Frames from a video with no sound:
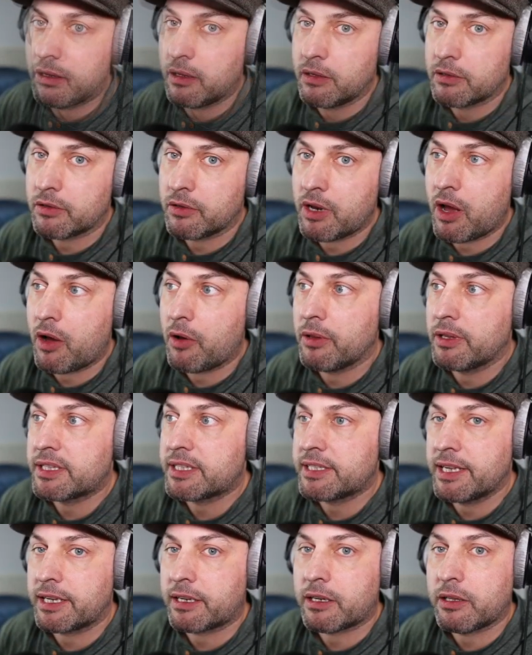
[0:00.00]
So now
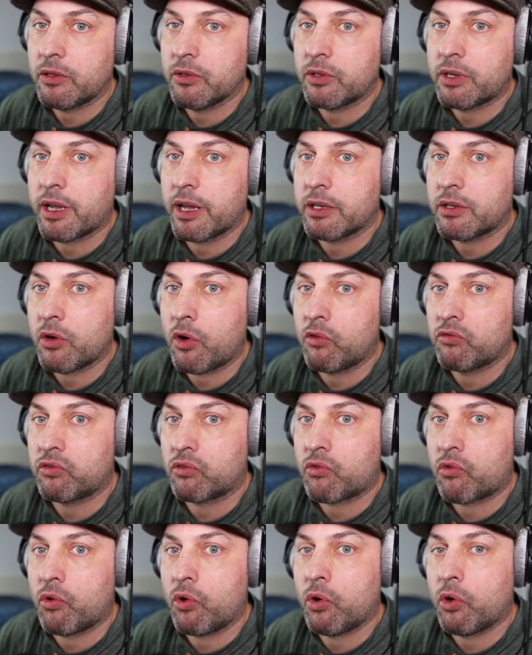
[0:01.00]
let's take a look at
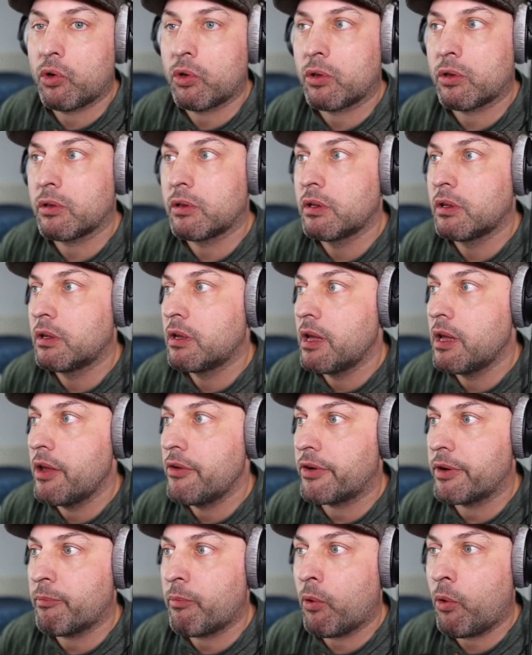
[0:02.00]
overall
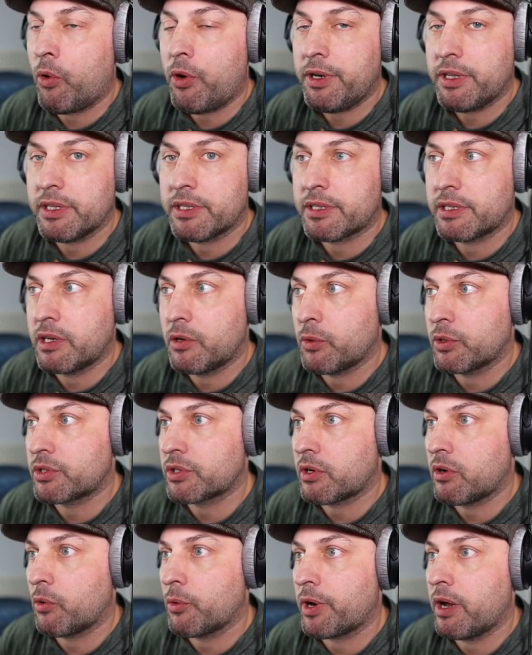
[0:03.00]
report and see what's
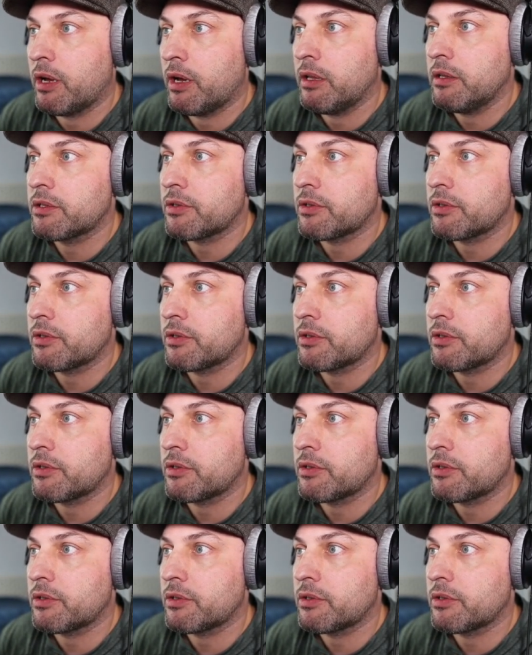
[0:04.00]
going on.